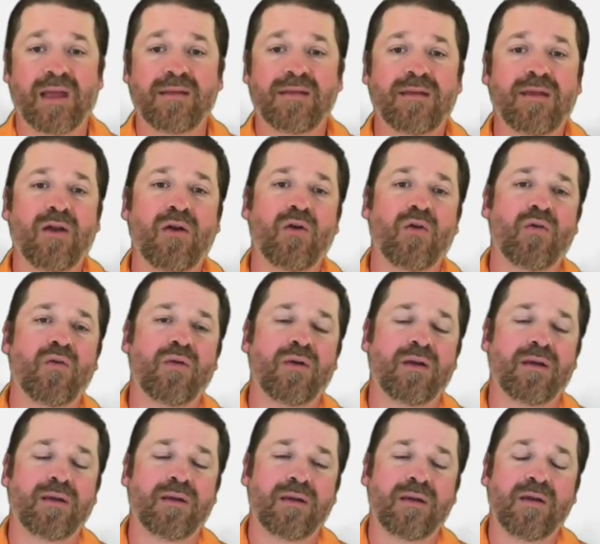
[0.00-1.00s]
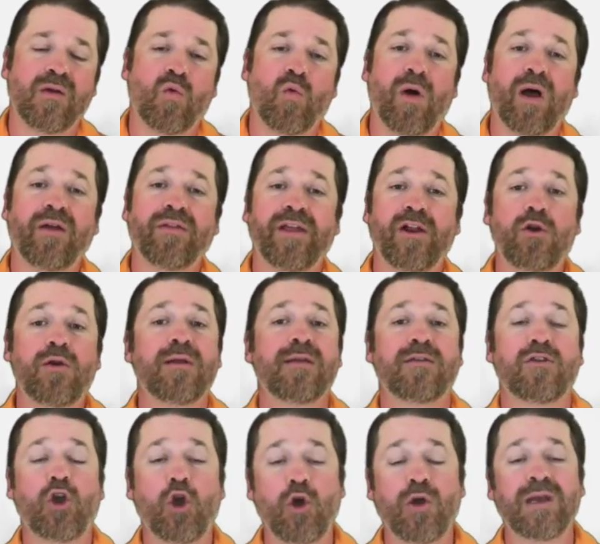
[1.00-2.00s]
and so, while there
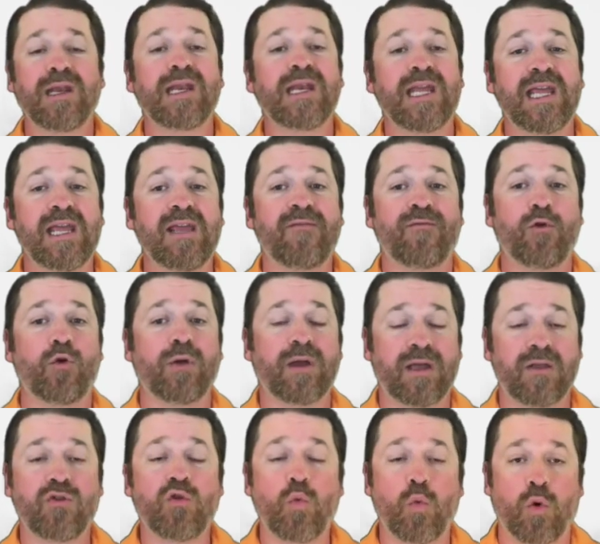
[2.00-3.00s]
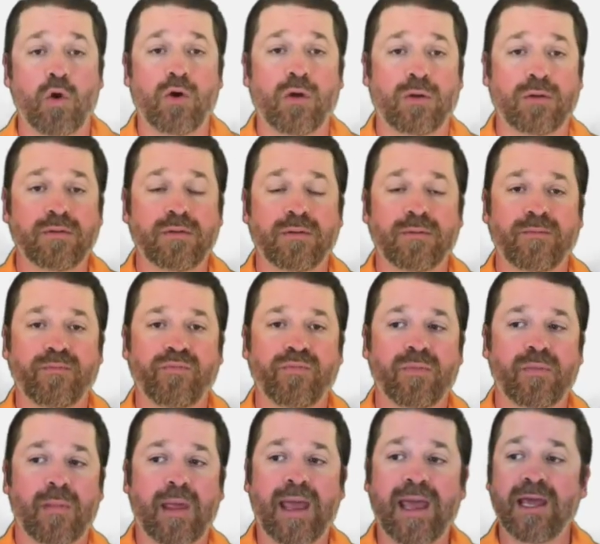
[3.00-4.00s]
is good and evil in the world,
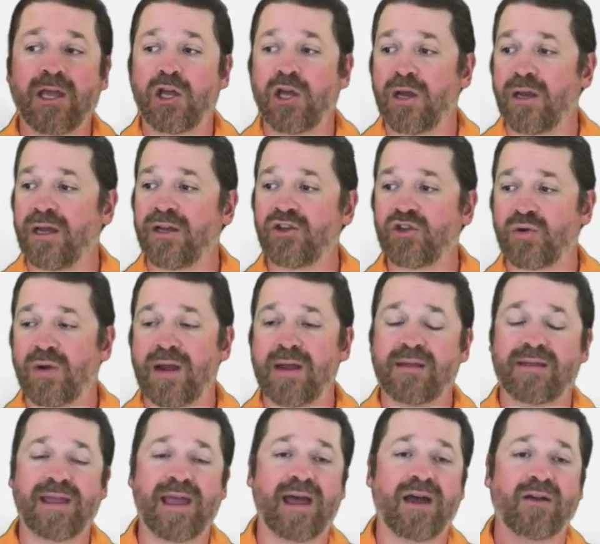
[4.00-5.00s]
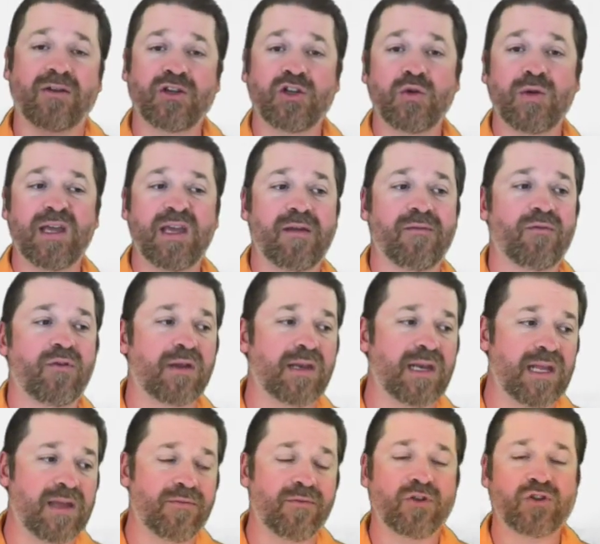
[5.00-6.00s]
and good tries to outdo evil,
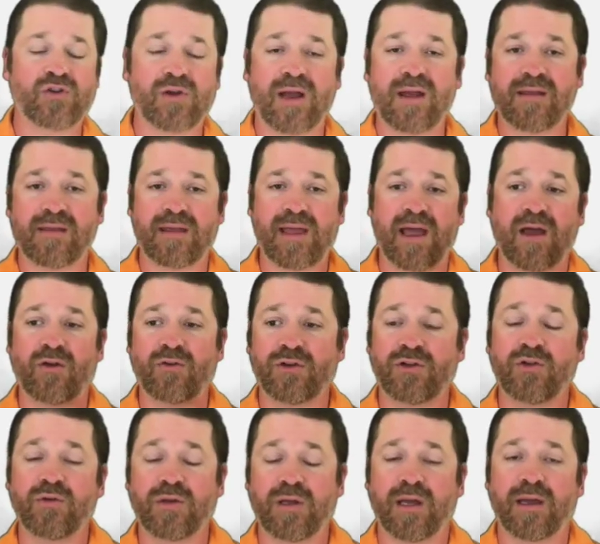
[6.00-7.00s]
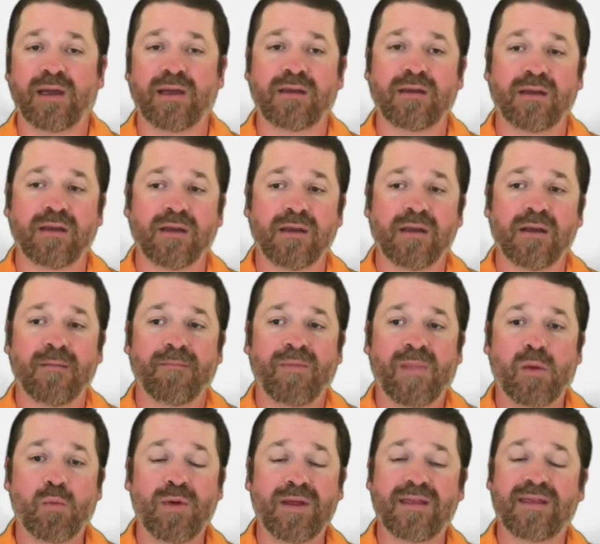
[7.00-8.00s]
and evil tries to outdo good,
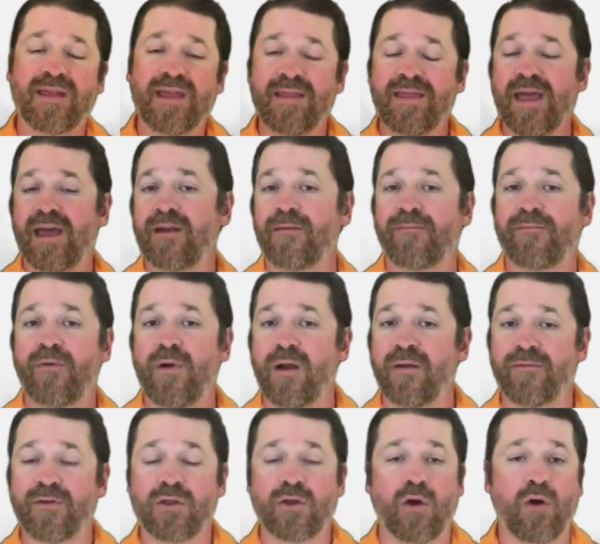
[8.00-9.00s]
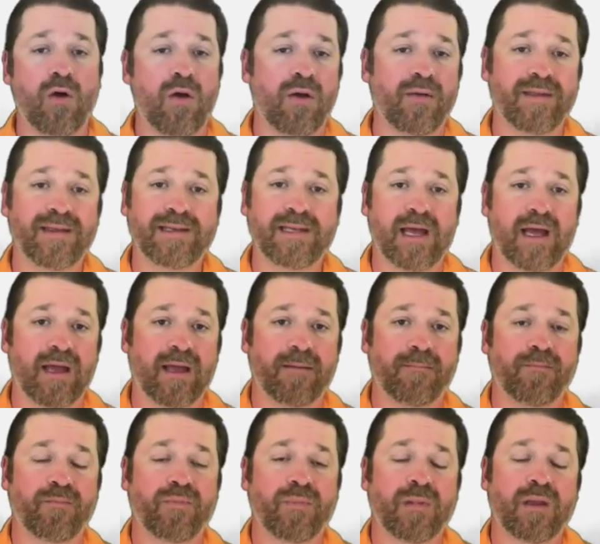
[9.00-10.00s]
and we see that in front of us all the time,
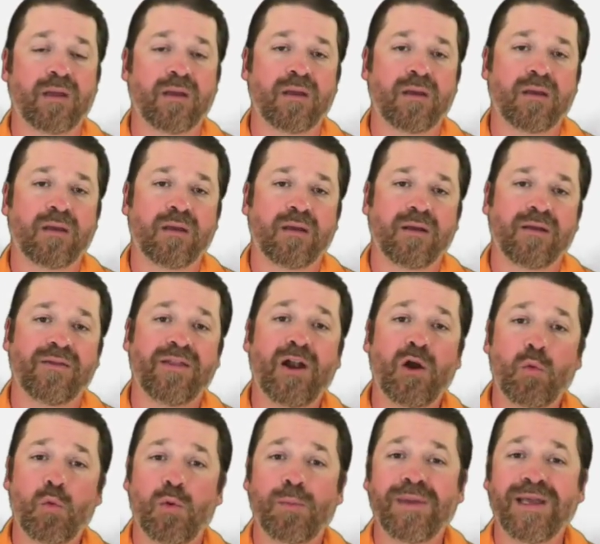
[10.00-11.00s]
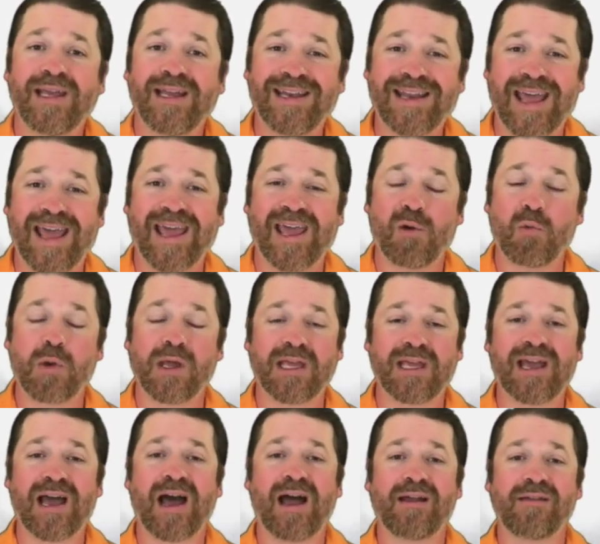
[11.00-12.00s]
there will be a day
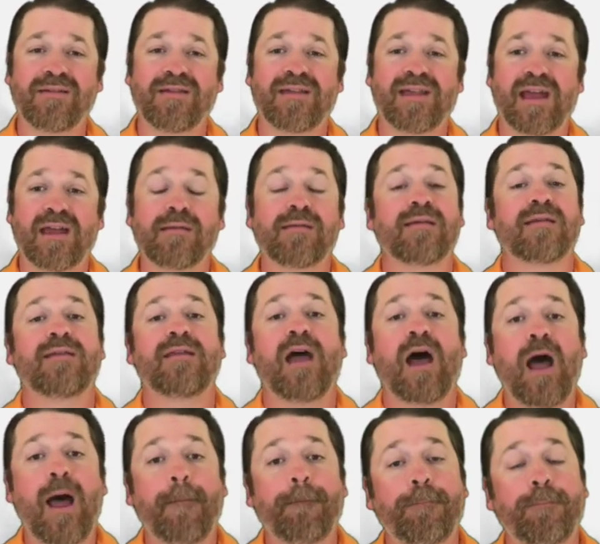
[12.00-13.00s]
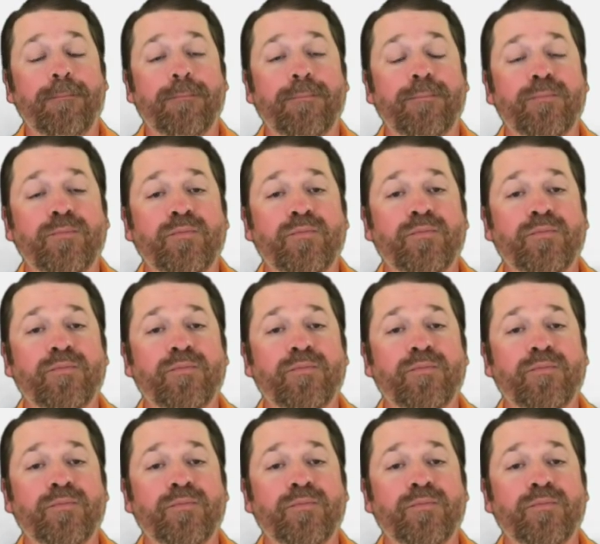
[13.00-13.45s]
when God says, Stop,